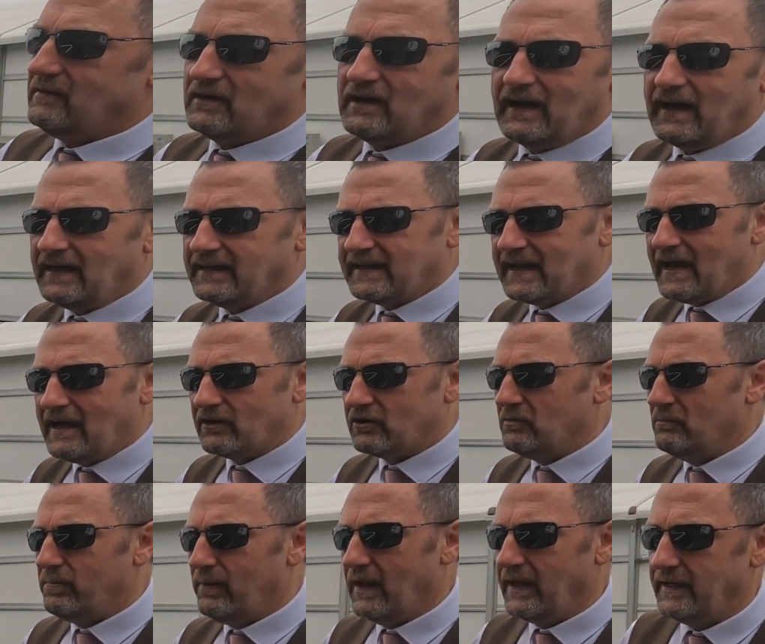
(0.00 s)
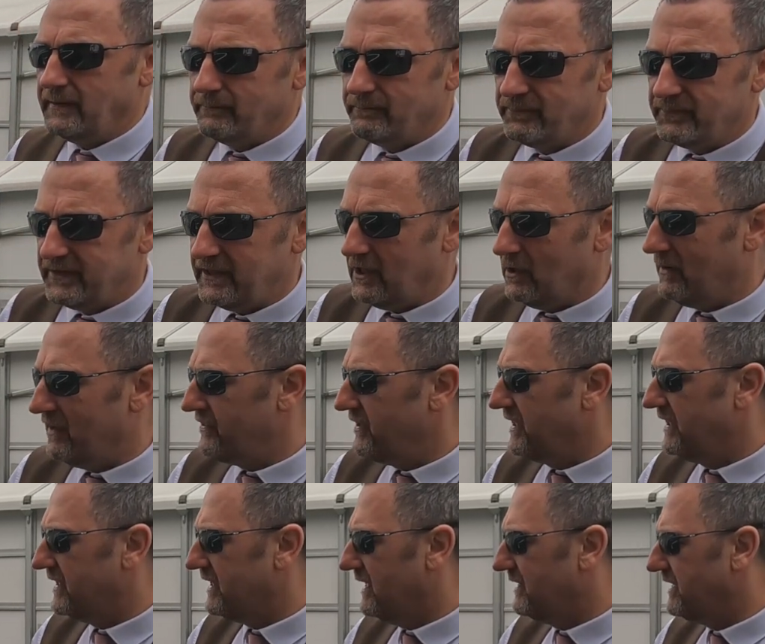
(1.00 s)
I can't complain. You know, I
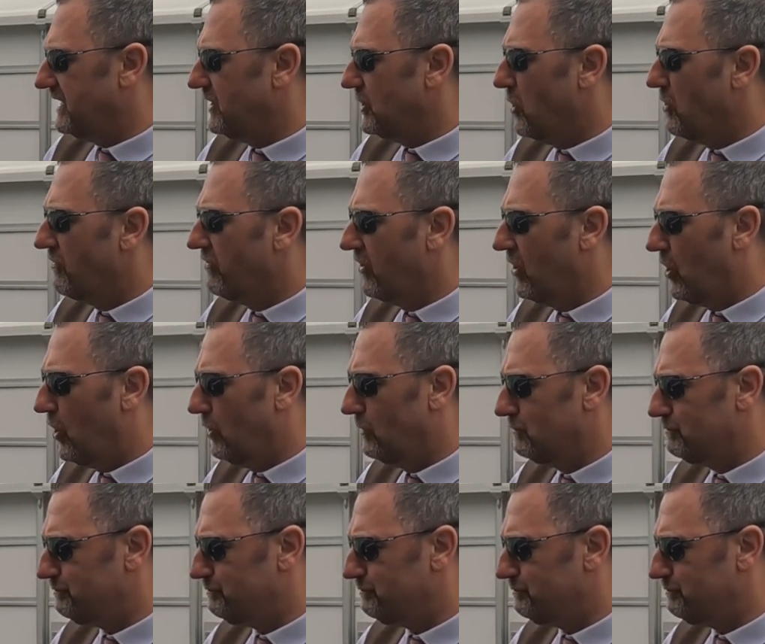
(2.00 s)
think overall